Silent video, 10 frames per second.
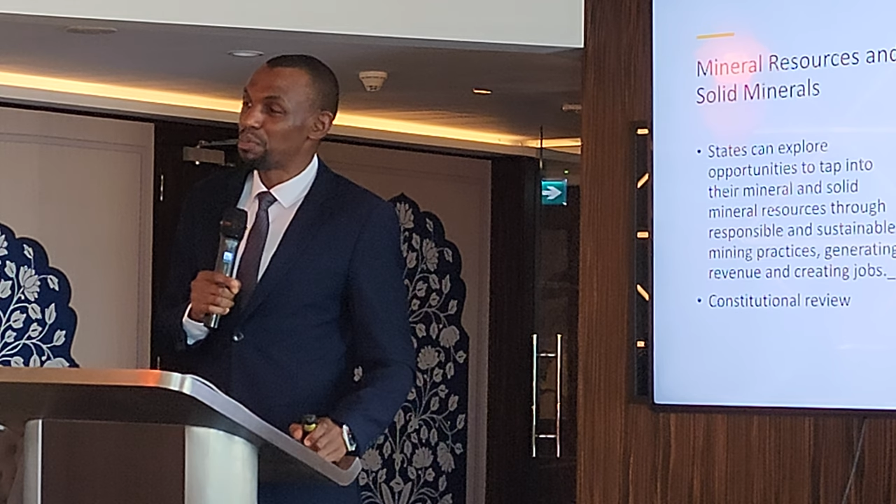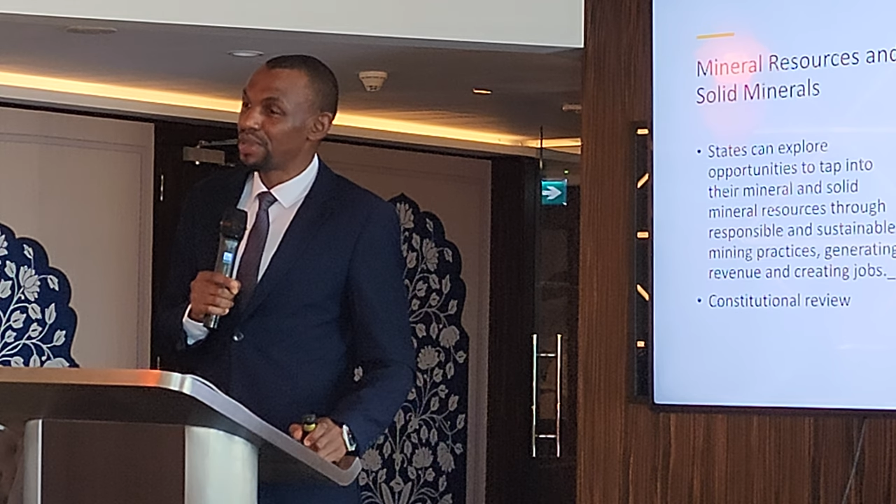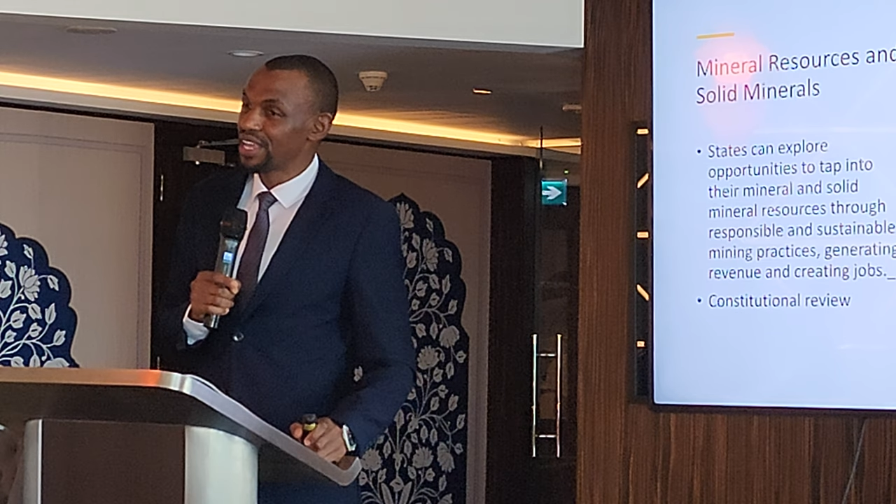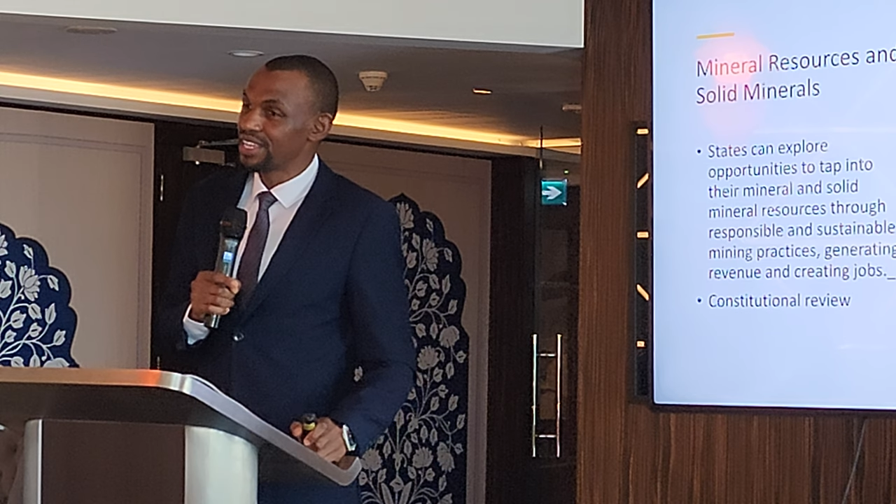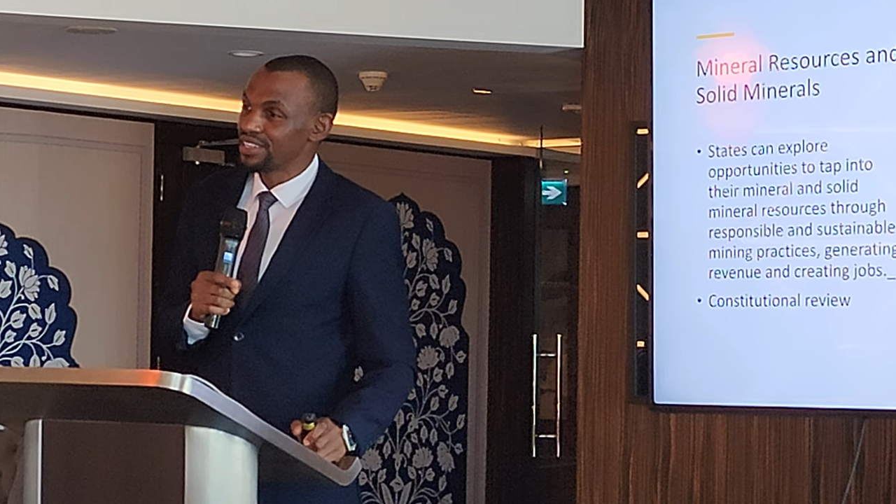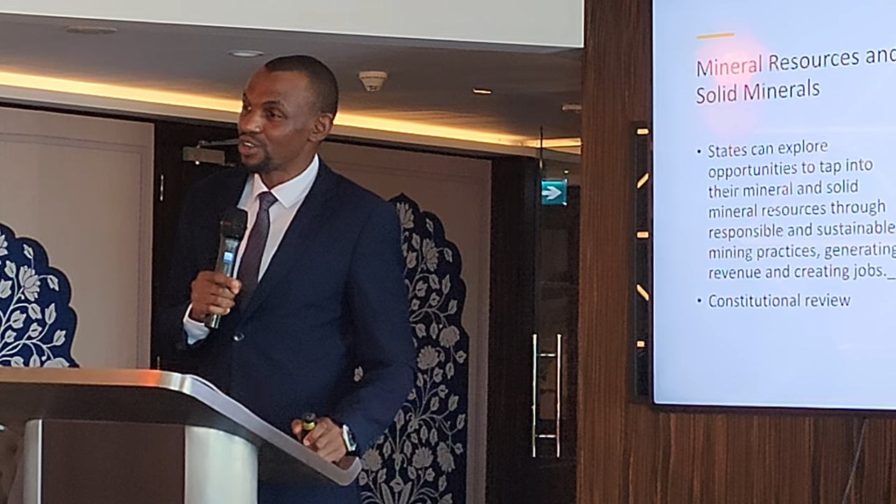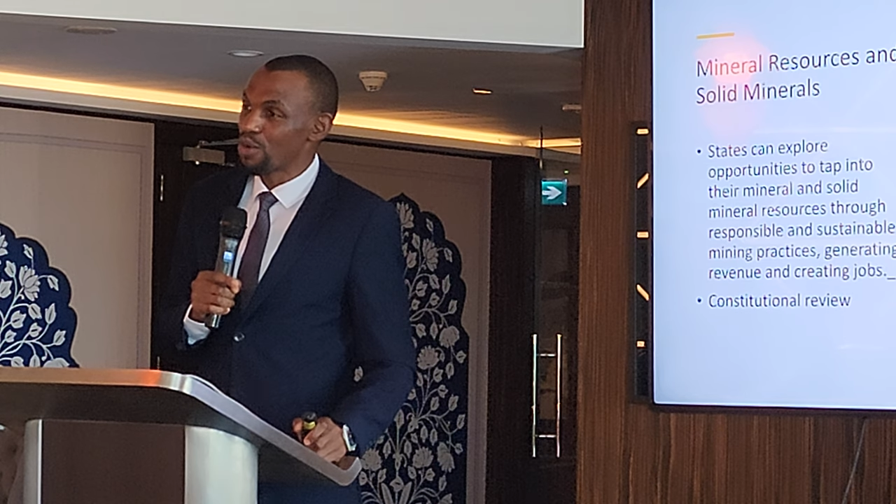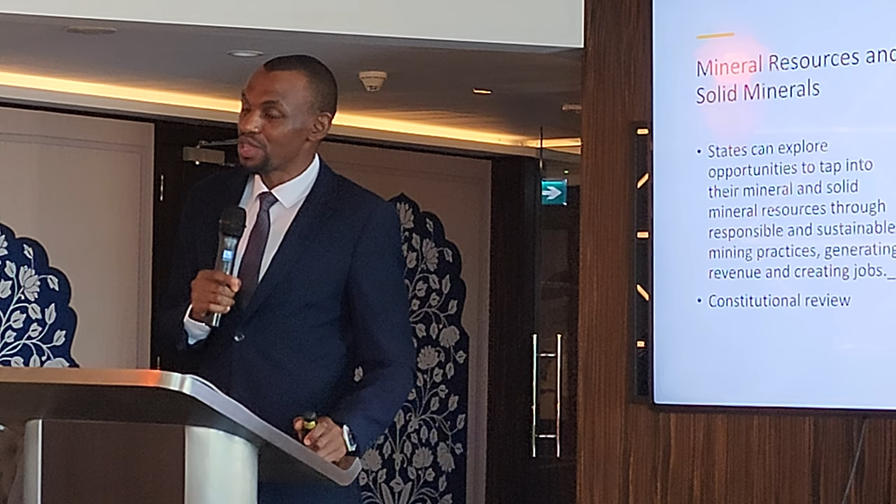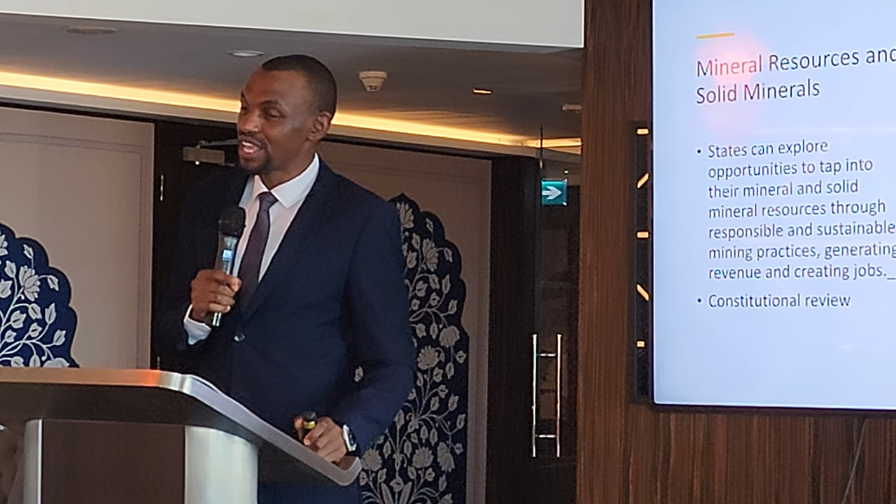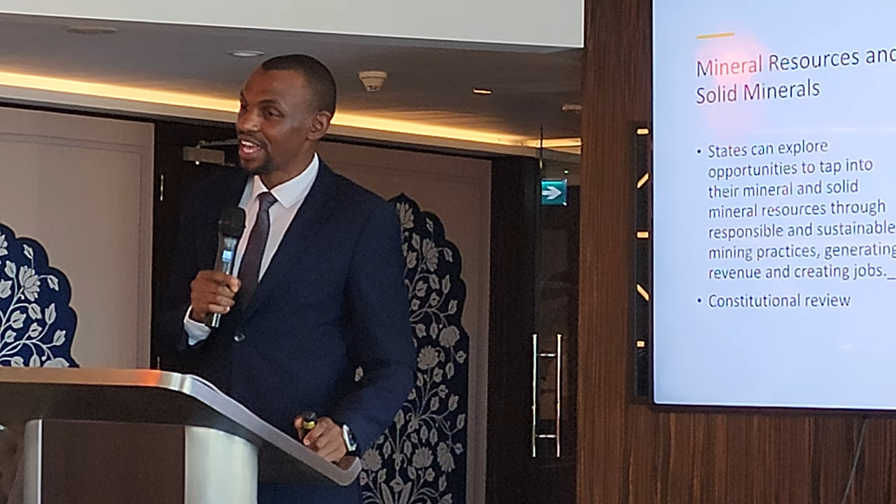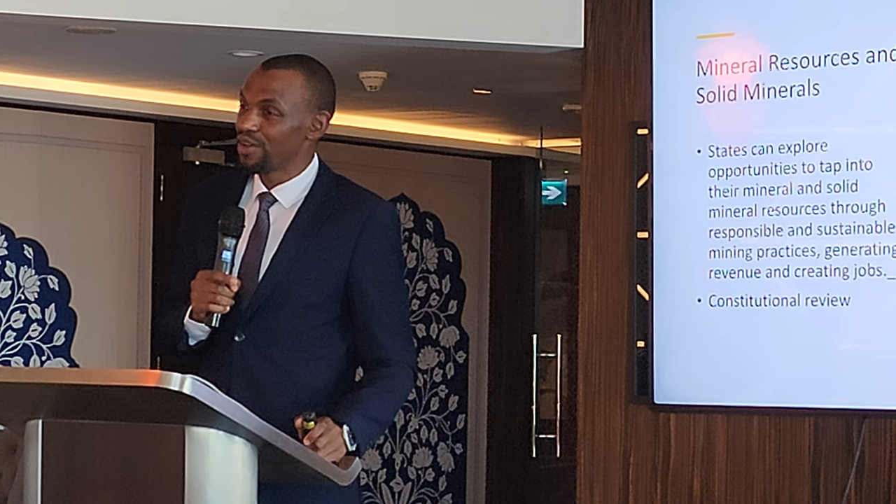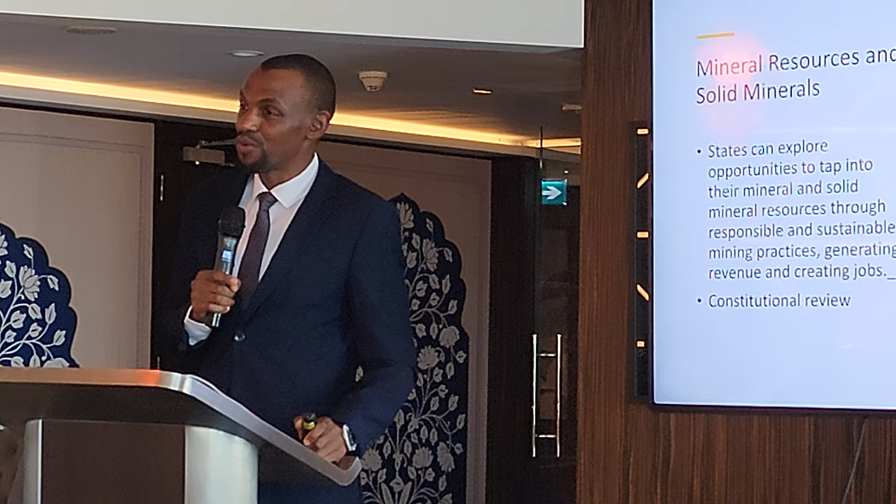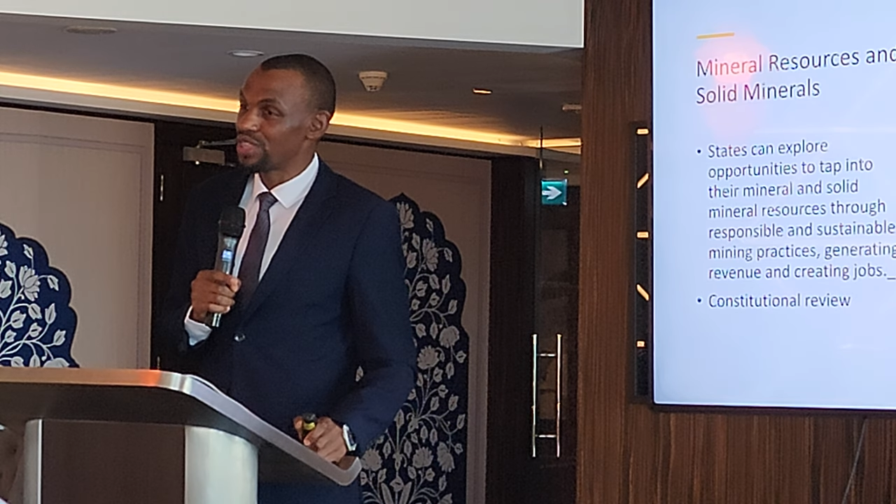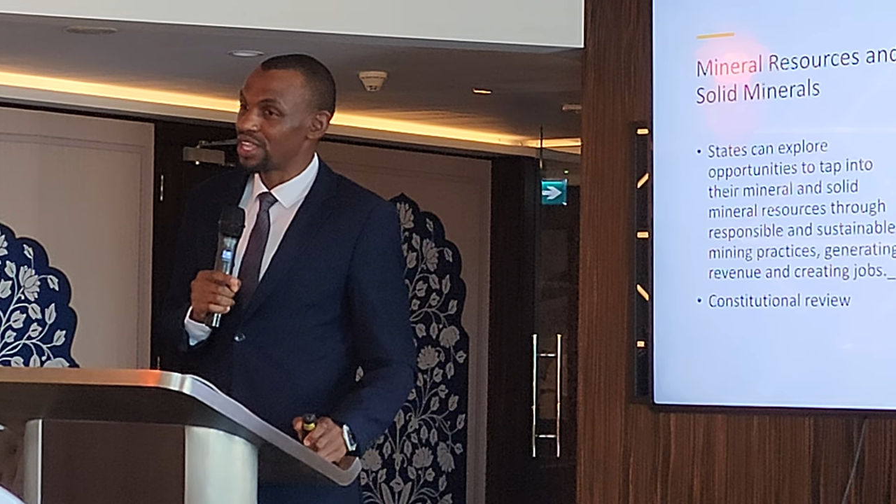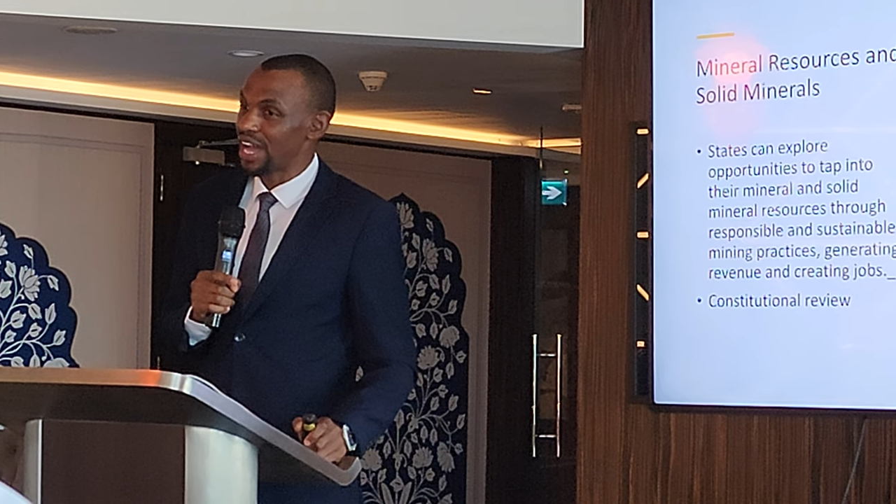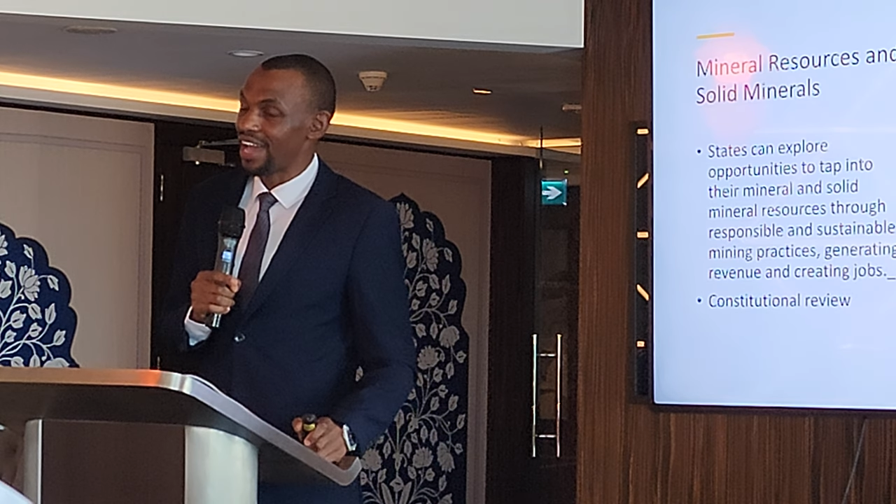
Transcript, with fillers: plane coming here with a,